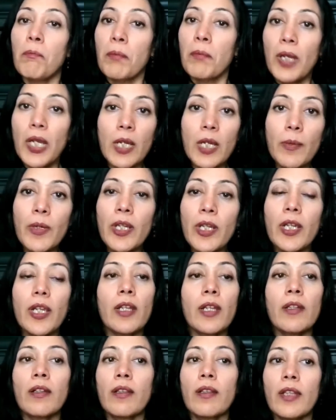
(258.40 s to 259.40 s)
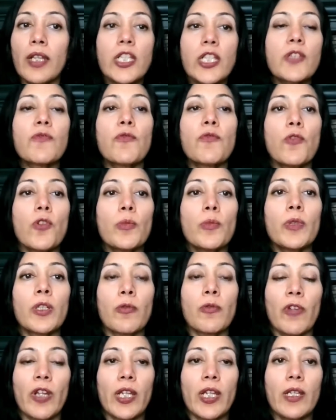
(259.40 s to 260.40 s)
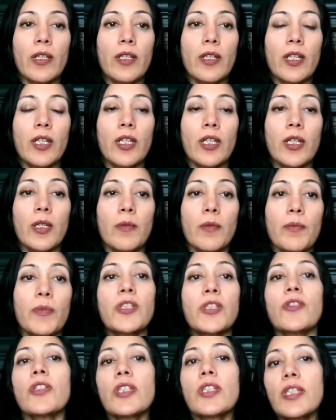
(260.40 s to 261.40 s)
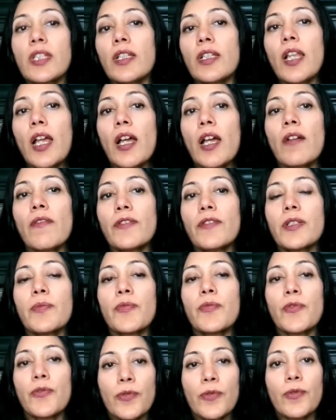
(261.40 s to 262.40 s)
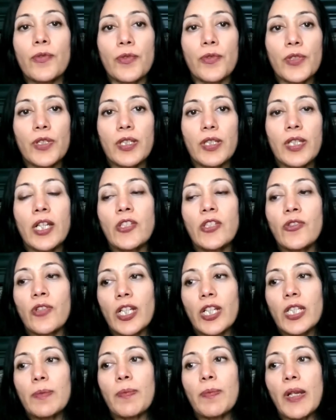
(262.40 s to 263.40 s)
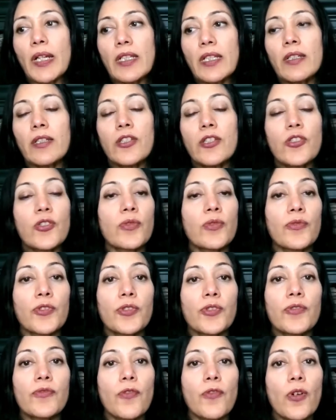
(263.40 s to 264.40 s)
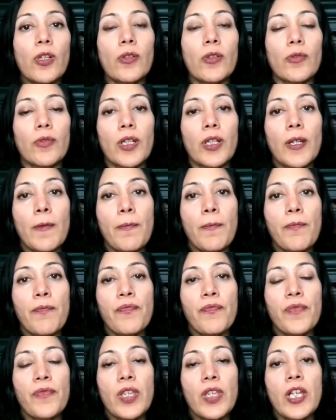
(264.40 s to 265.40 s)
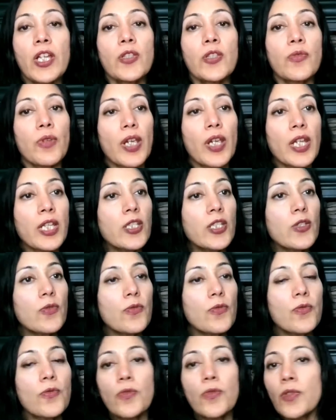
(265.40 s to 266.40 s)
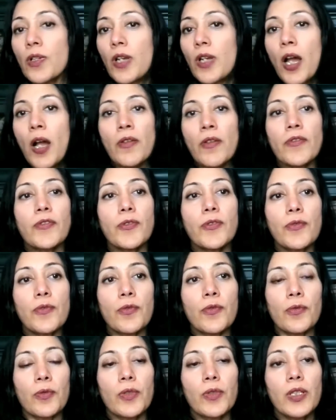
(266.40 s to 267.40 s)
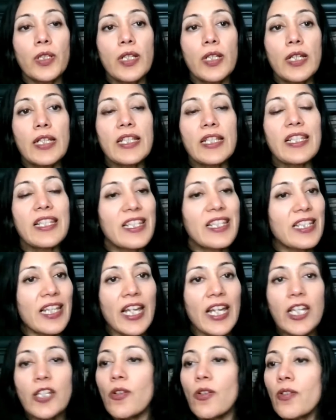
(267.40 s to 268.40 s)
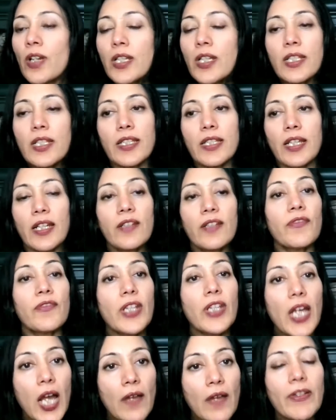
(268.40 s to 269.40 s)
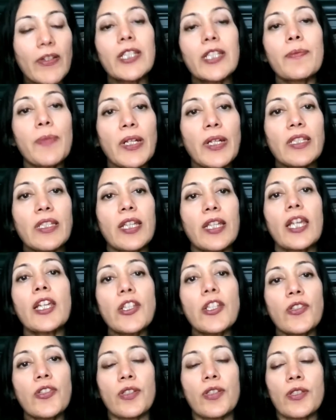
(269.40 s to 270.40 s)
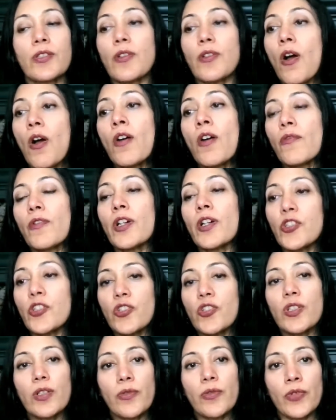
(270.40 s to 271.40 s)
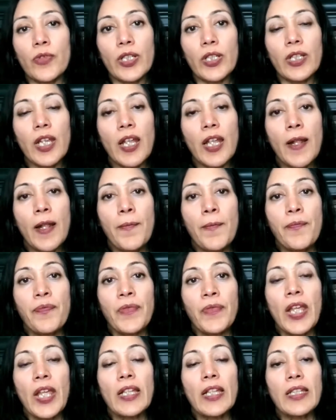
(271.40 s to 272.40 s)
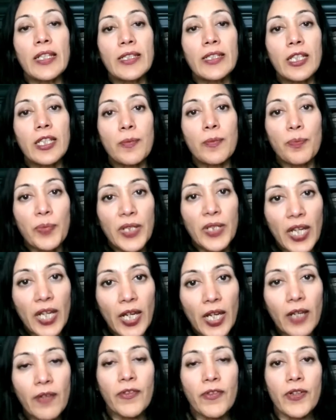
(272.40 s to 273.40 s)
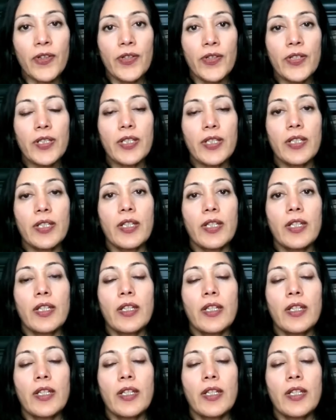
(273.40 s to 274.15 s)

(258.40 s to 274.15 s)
maybe in a less formal way, but you still have some rules that you're expecting the children to follow. So, in school or out of school, said or unsaid, we have expectations of our children, and these are the behaviors